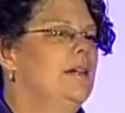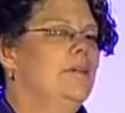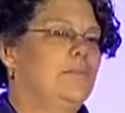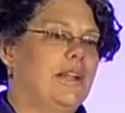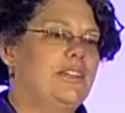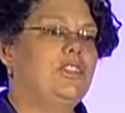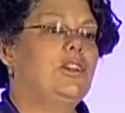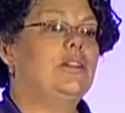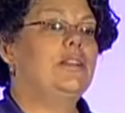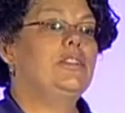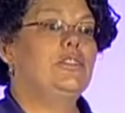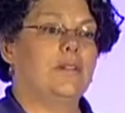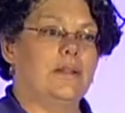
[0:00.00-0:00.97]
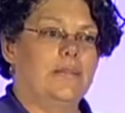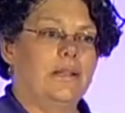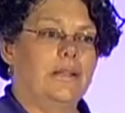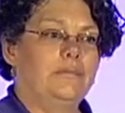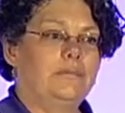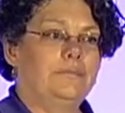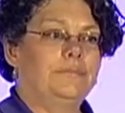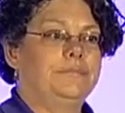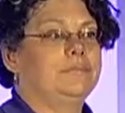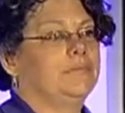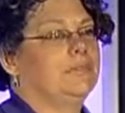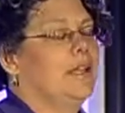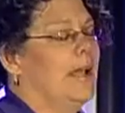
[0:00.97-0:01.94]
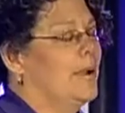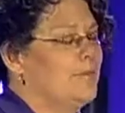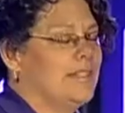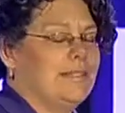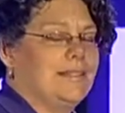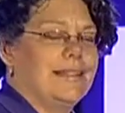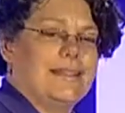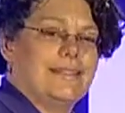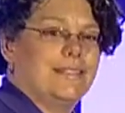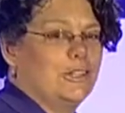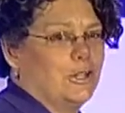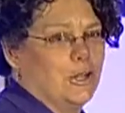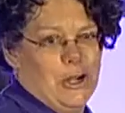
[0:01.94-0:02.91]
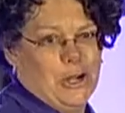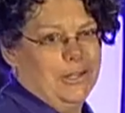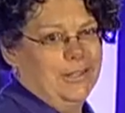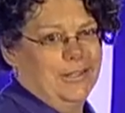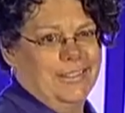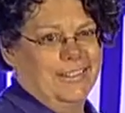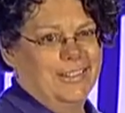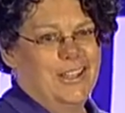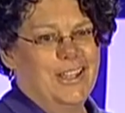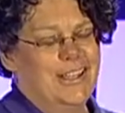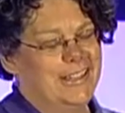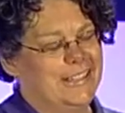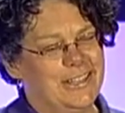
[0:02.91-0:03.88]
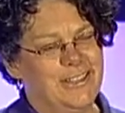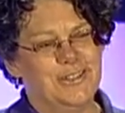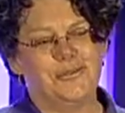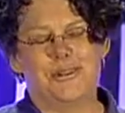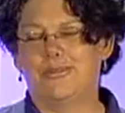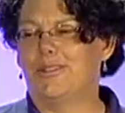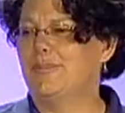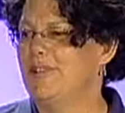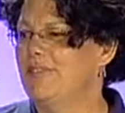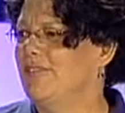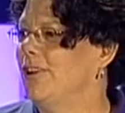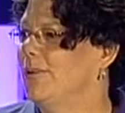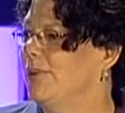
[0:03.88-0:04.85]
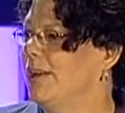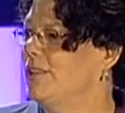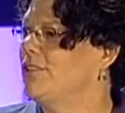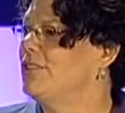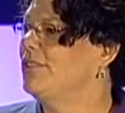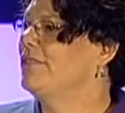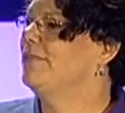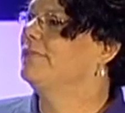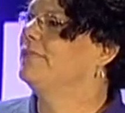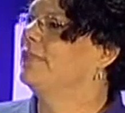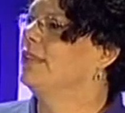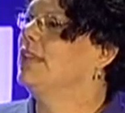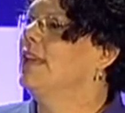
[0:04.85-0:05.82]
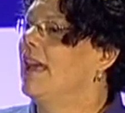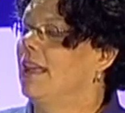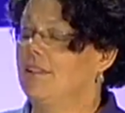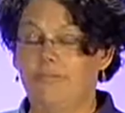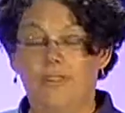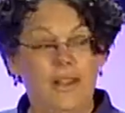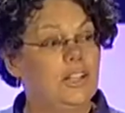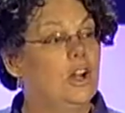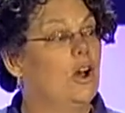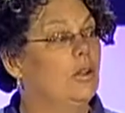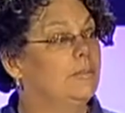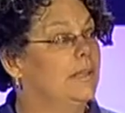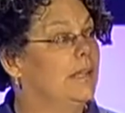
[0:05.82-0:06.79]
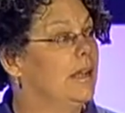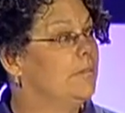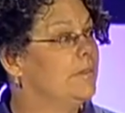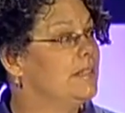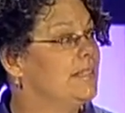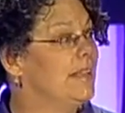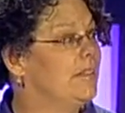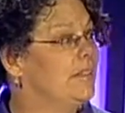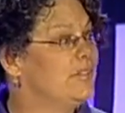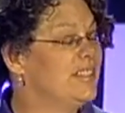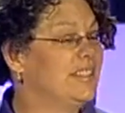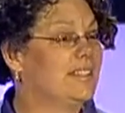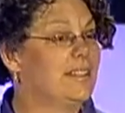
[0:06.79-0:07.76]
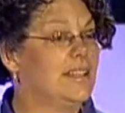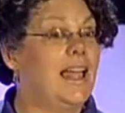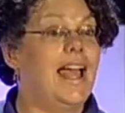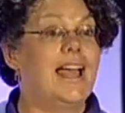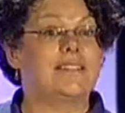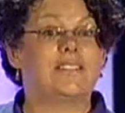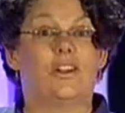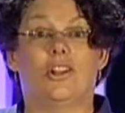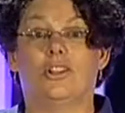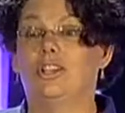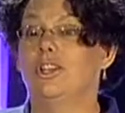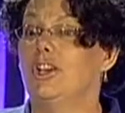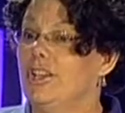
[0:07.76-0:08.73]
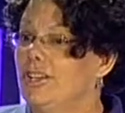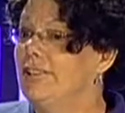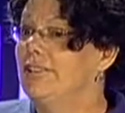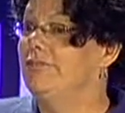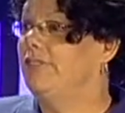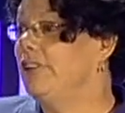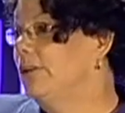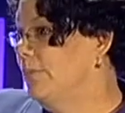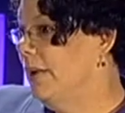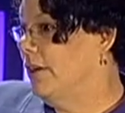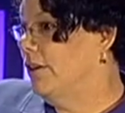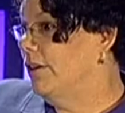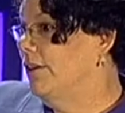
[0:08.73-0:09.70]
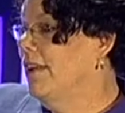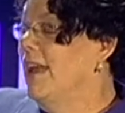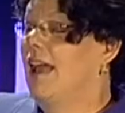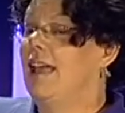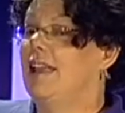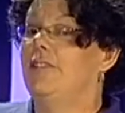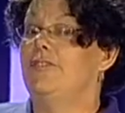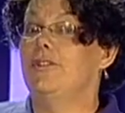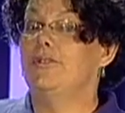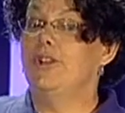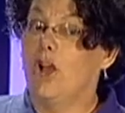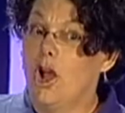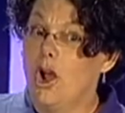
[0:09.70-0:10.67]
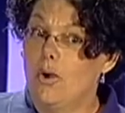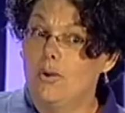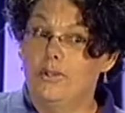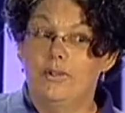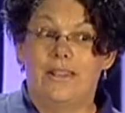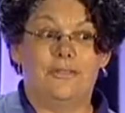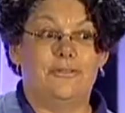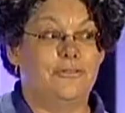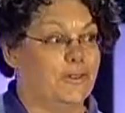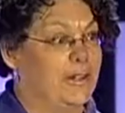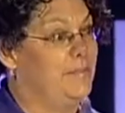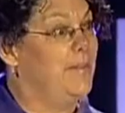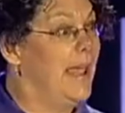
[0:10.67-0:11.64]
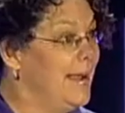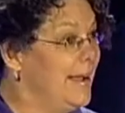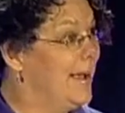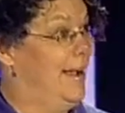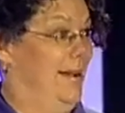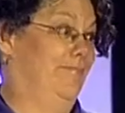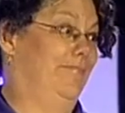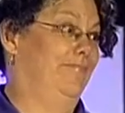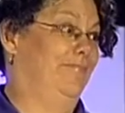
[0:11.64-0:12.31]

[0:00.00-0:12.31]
But I started treatment. I was sick as a dog, didn't agree with me very much. And a friend called me up and said, there's this class called Look Good, Feel Better, and if you go, you get free makeup.